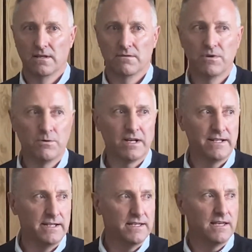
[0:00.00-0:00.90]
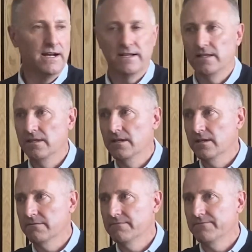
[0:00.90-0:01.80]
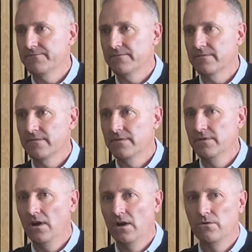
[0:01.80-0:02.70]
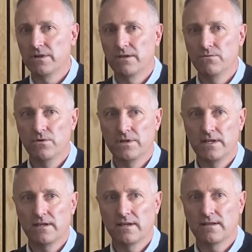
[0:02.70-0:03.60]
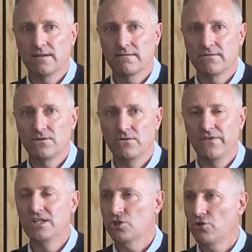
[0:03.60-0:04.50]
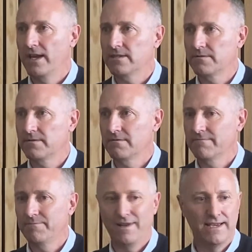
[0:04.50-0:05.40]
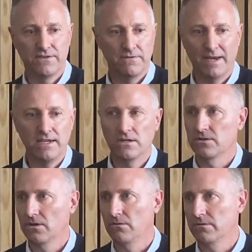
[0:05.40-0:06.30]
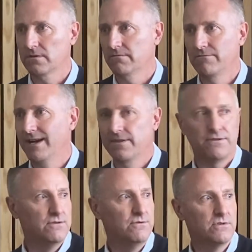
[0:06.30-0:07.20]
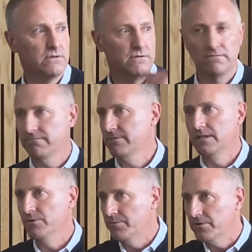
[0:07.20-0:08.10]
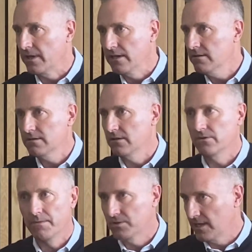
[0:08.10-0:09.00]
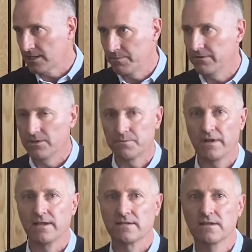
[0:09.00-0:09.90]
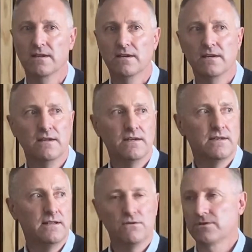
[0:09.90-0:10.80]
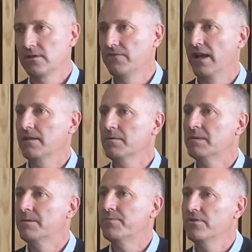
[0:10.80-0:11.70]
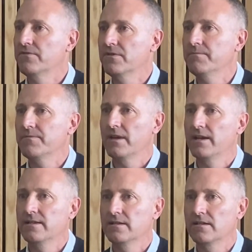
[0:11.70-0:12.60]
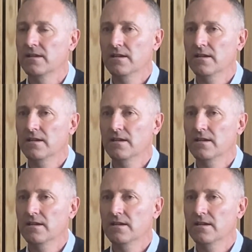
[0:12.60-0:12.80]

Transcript: we quickly decided that not only would it sort of interest players from 8 years old right through to Timu Puki, you know, the most experienced players, it'll also develop them and improve them. And